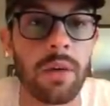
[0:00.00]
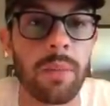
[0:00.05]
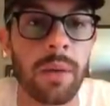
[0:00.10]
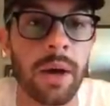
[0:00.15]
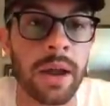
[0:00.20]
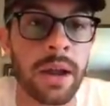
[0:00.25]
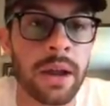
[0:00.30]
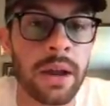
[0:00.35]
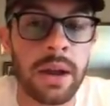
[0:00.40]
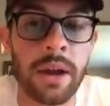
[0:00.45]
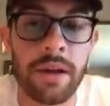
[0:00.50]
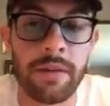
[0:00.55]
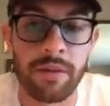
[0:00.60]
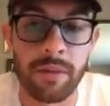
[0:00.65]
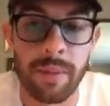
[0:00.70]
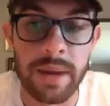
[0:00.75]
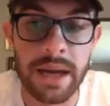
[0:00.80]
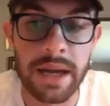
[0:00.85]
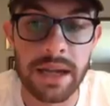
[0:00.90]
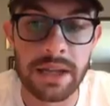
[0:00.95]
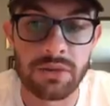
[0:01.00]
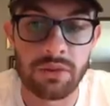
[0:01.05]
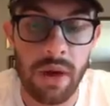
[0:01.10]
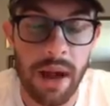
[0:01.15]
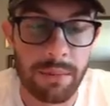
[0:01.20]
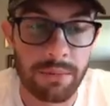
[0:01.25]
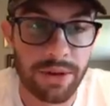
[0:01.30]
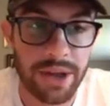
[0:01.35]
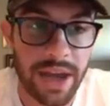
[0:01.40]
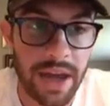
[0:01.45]
But for me, it's
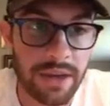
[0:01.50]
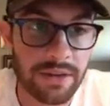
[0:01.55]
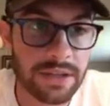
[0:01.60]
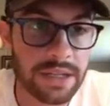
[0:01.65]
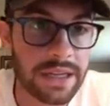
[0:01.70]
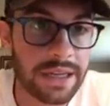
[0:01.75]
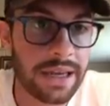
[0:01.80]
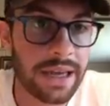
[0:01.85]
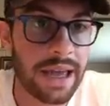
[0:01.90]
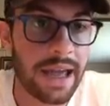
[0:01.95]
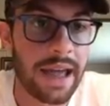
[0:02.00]
Rob Gronkowski,